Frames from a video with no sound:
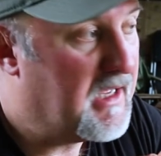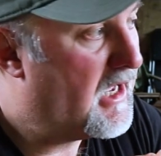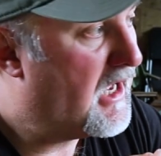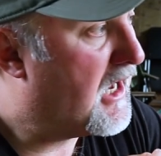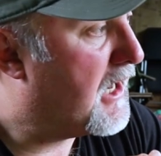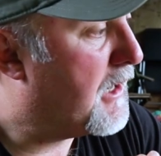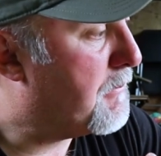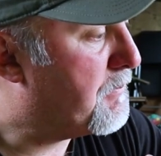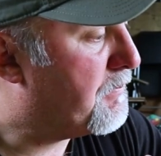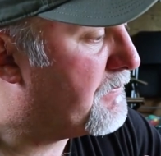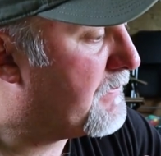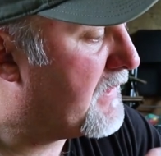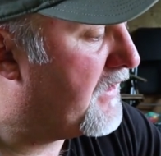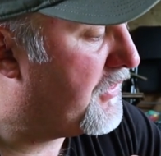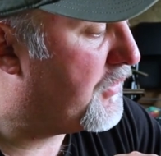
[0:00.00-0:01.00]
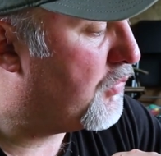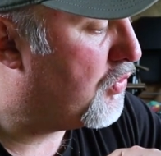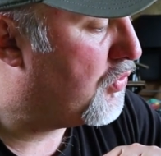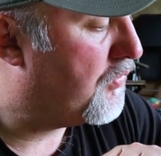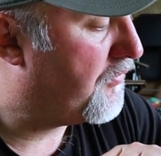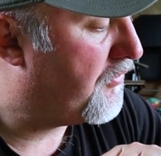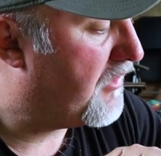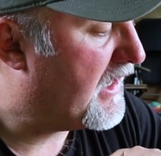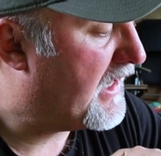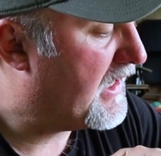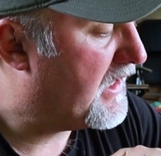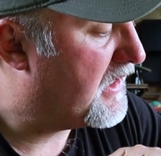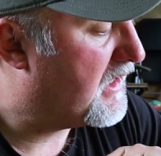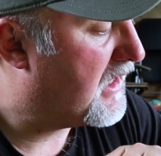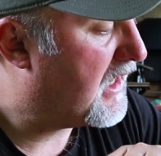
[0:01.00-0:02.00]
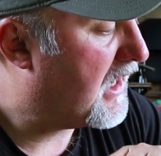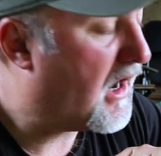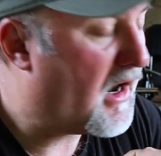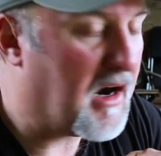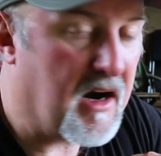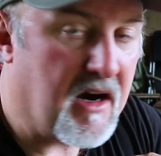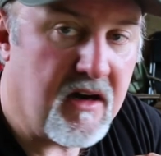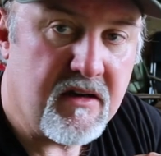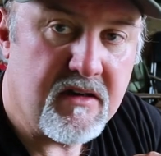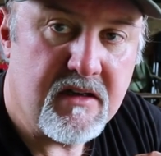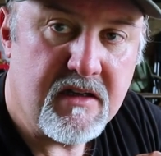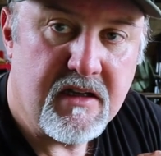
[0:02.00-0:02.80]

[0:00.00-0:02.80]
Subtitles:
The Wolverine R